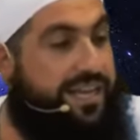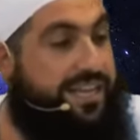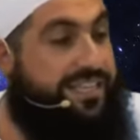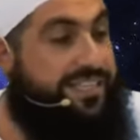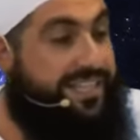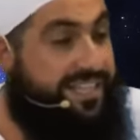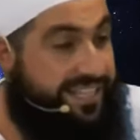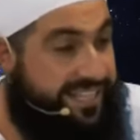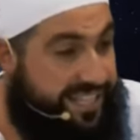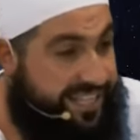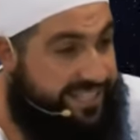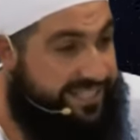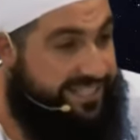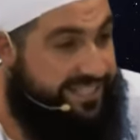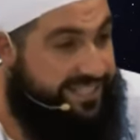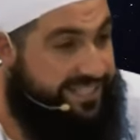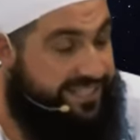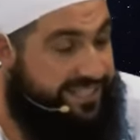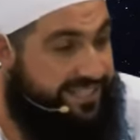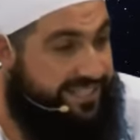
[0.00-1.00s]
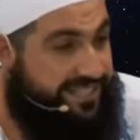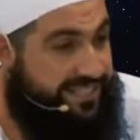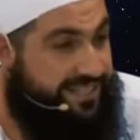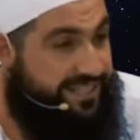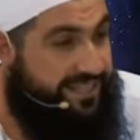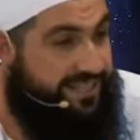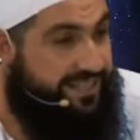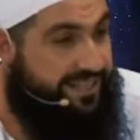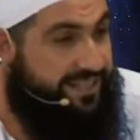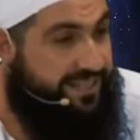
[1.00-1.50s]
He said,
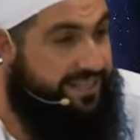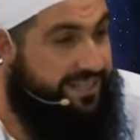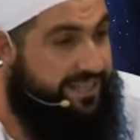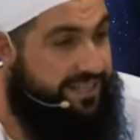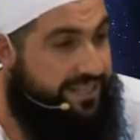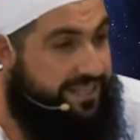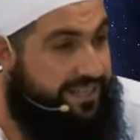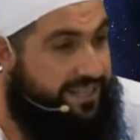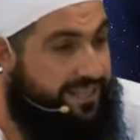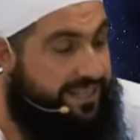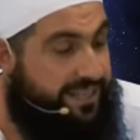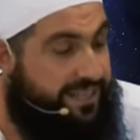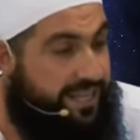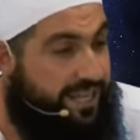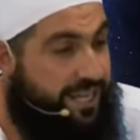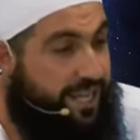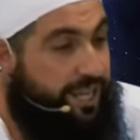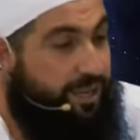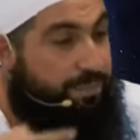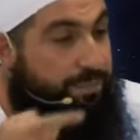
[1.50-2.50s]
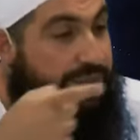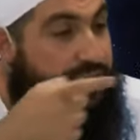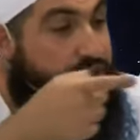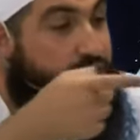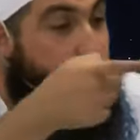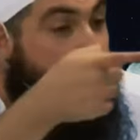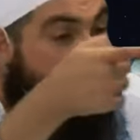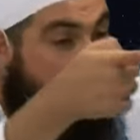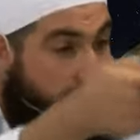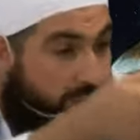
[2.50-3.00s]
Yes,
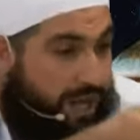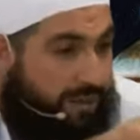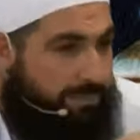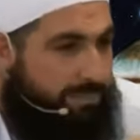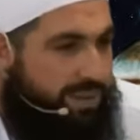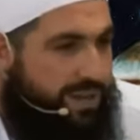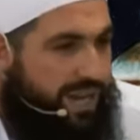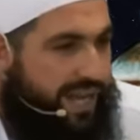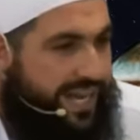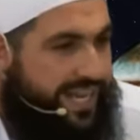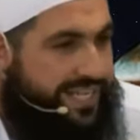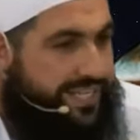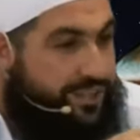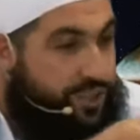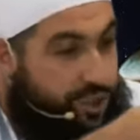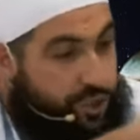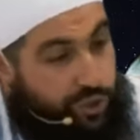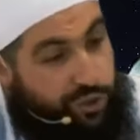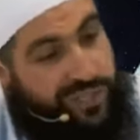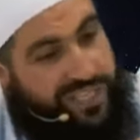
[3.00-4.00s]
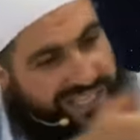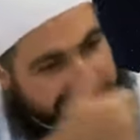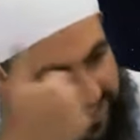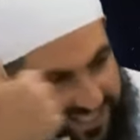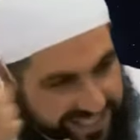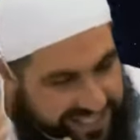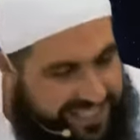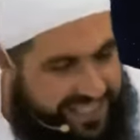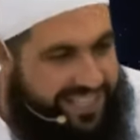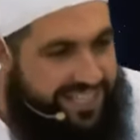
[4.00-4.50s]
but you're not blind, you can
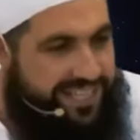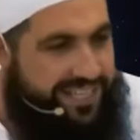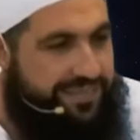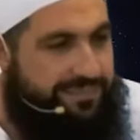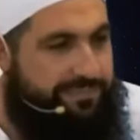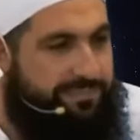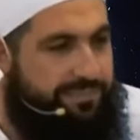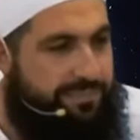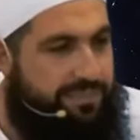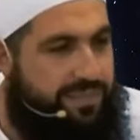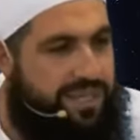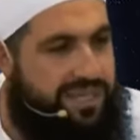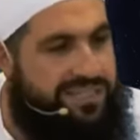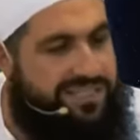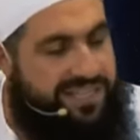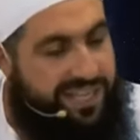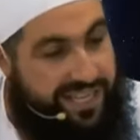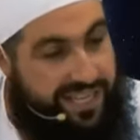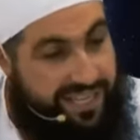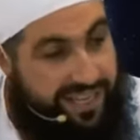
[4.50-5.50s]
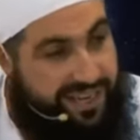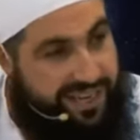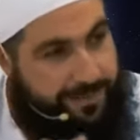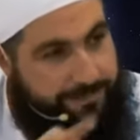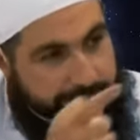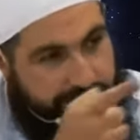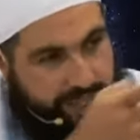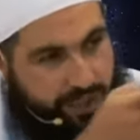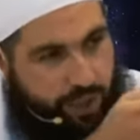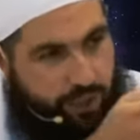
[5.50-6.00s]
see him. So get
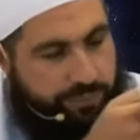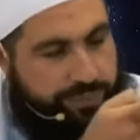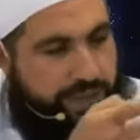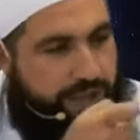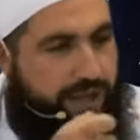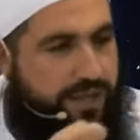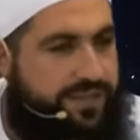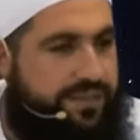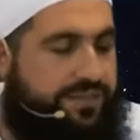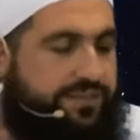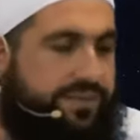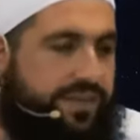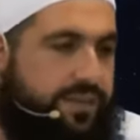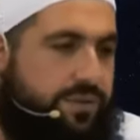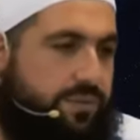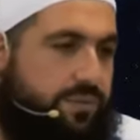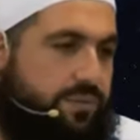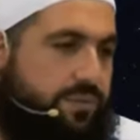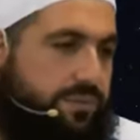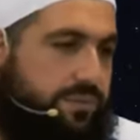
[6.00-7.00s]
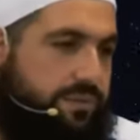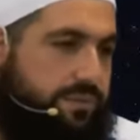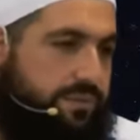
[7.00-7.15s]
up and go behind the veil.